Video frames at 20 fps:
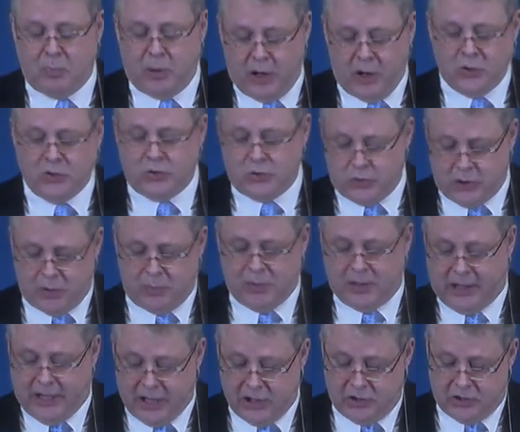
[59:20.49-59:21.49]

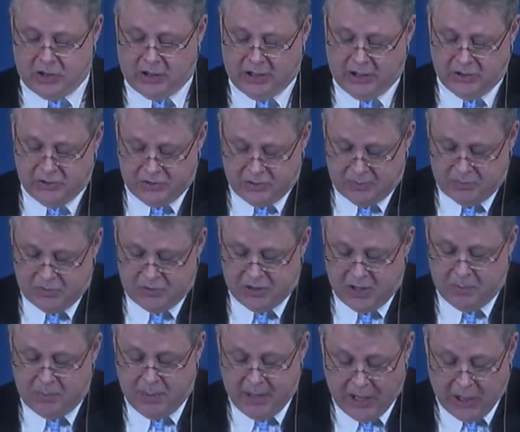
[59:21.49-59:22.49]
post-tribulationalism's
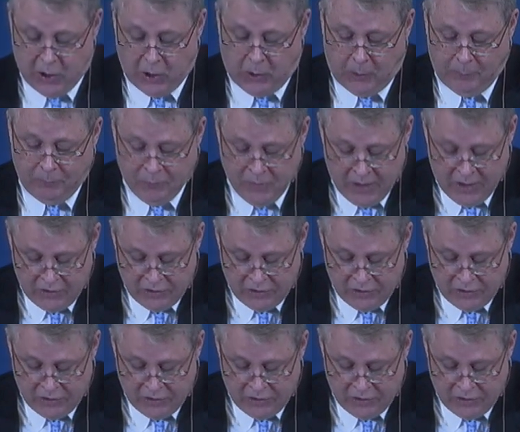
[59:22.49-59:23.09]
appeal